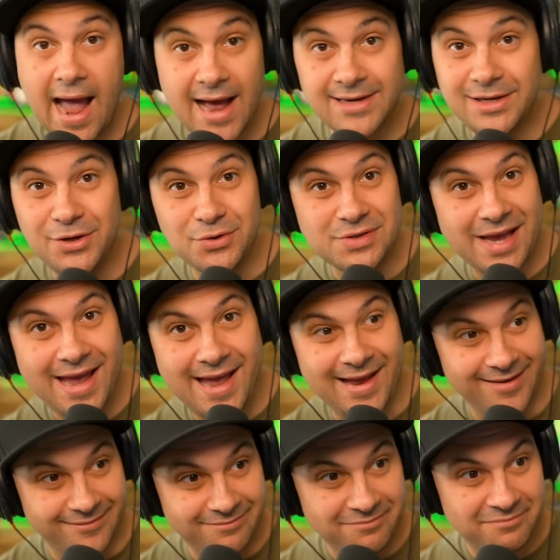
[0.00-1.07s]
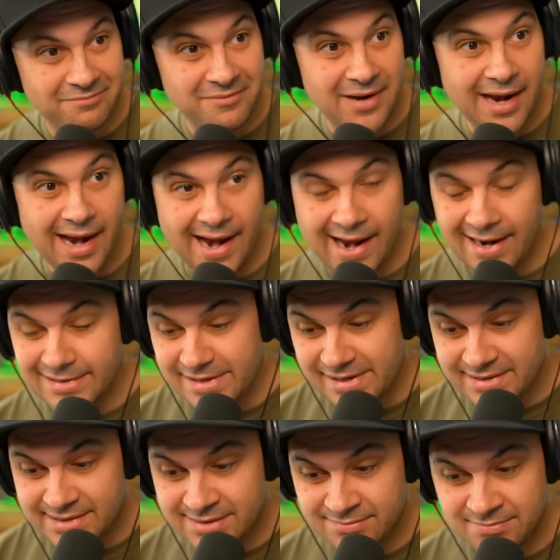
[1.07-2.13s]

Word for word: had to use a hint. And it's